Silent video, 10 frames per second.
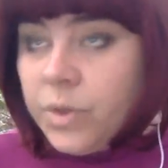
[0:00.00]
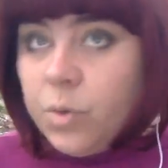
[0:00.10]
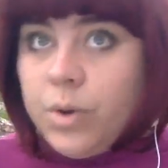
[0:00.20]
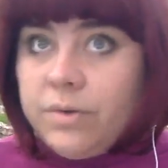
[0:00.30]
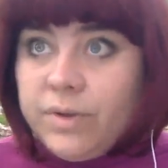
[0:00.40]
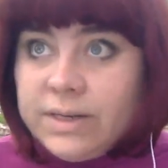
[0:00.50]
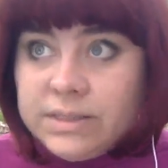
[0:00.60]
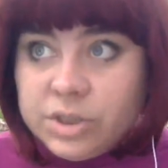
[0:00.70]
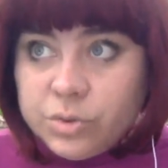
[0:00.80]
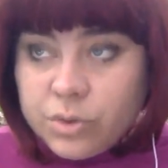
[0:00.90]
When
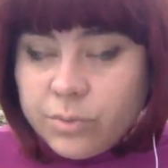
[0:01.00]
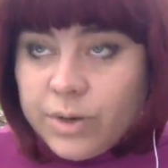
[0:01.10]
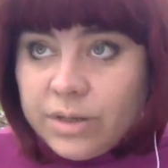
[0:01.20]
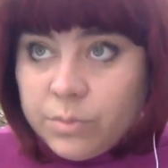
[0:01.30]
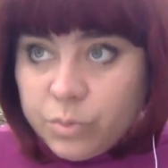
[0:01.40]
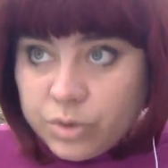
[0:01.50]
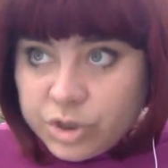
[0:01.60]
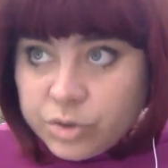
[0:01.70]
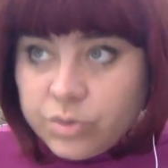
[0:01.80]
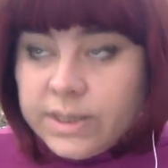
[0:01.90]
the moon
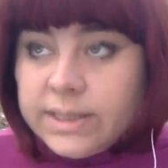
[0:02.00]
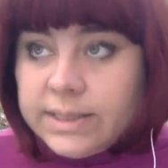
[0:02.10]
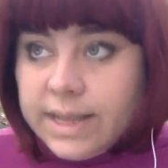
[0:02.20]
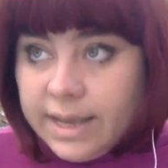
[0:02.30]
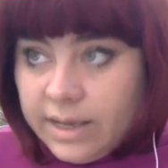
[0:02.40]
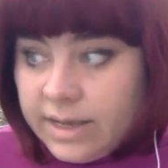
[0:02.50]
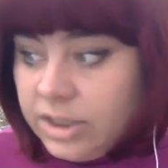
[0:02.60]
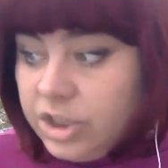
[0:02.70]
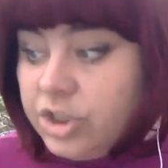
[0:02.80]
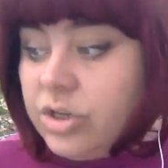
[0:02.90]
is ruling the day
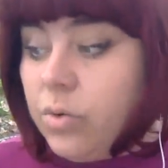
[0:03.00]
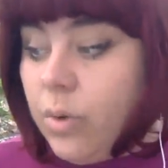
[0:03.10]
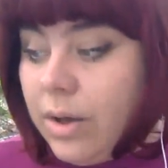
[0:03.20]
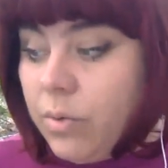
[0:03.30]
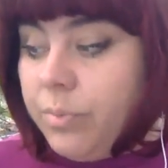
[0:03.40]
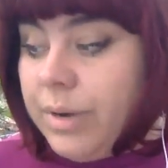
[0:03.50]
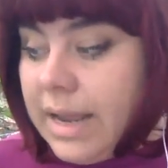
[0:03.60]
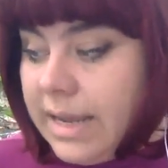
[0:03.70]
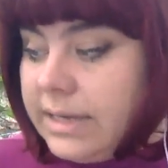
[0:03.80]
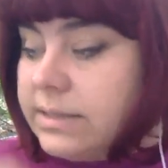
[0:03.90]
and is so well
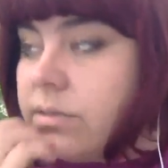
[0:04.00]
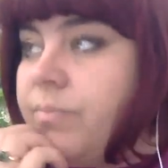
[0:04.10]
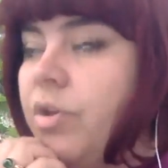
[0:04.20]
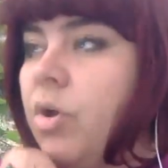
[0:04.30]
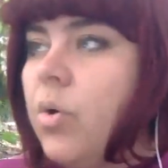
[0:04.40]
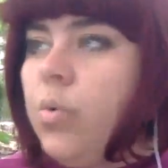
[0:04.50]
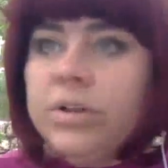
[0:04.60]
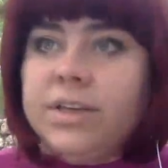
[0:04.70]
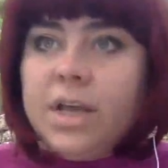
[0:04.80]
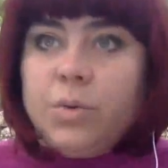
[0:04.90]
placed,
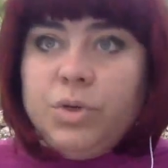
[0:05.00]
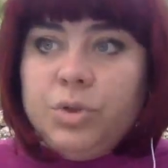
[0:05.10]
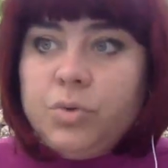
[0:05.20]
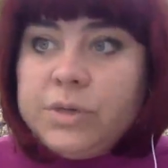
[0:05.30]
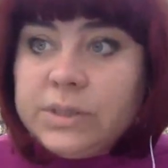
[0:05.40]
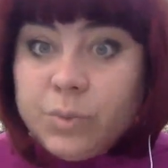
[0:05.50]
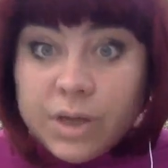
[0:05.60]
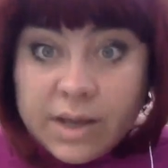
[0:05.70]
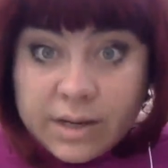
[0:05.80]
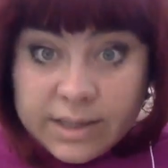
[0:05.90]
what can we do is we
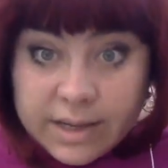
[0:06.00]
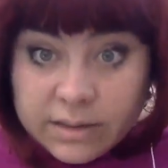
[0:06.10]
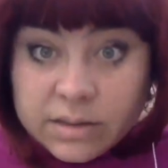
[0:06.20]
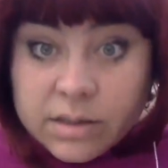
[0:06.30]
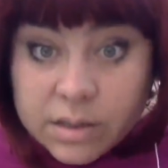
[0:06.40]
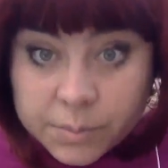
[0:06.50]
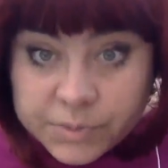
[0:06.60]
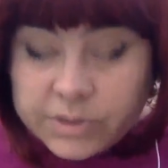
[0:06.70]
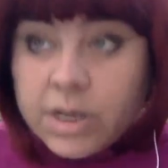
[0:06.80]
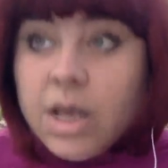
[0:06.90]
can gather
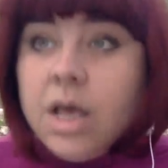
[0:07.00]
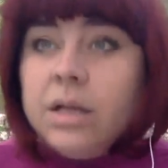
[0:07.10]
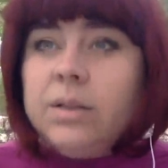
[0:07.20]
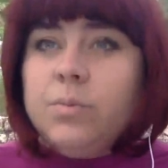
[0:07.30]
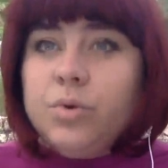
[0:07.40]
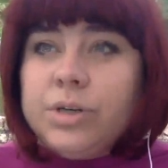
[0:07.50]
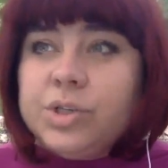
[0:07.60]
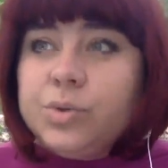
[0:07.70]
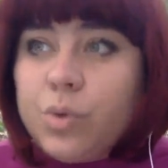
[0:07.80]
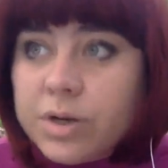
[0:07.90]
herbs. The moon
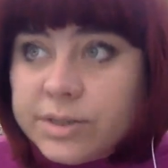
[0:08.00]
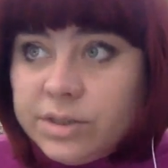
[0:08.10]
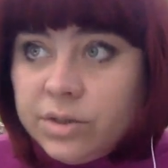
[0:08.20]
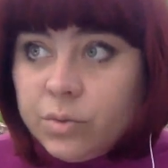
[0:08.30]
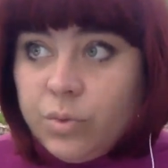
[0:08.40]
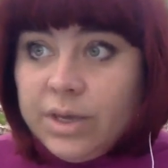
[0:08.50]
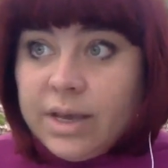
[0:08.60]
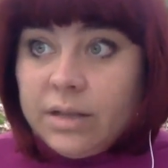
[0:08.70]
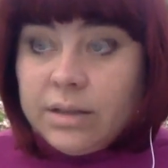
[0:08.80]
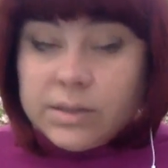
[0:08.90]
is waxing. We
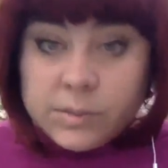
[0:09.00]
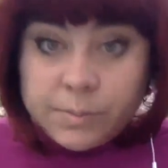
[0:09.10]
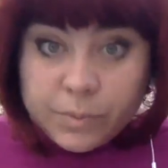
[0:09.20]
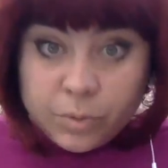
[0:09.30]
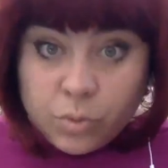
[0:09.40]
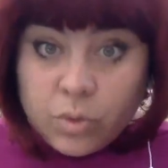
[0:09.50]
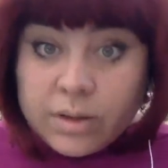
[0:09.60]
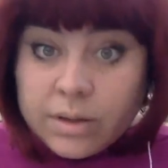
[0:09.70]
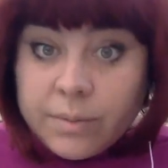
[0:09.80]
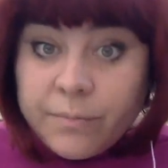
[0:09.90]
can do
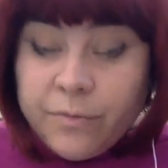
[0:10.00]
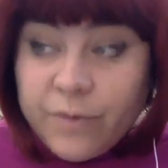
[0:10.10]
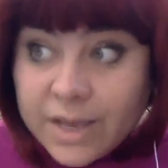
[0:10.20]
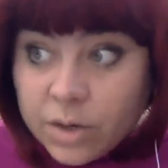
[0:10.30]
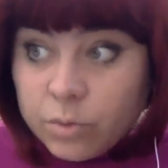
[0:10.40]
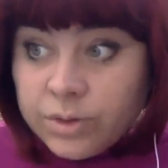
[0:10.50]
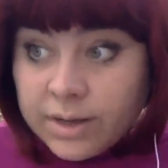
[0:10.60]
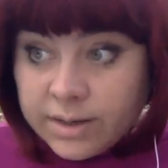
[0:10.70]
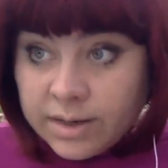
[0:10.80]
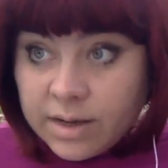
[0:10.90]
a very good
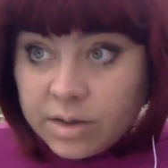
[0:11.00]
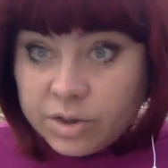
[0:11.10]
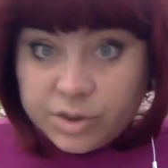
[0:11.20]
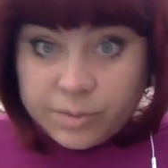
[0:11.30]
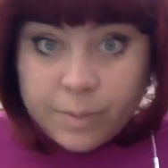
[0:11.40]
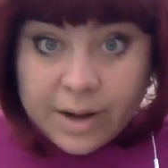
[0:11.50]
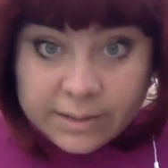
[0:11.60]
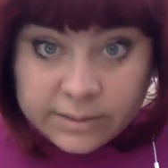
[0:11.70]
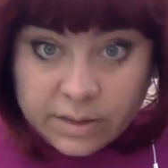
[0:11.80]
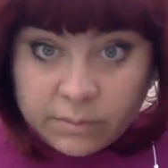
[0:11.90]
agriculture,
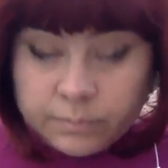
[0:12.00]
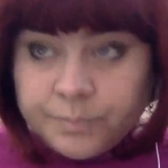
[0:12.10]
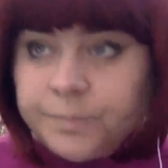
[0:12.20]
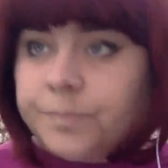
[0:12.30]
planting,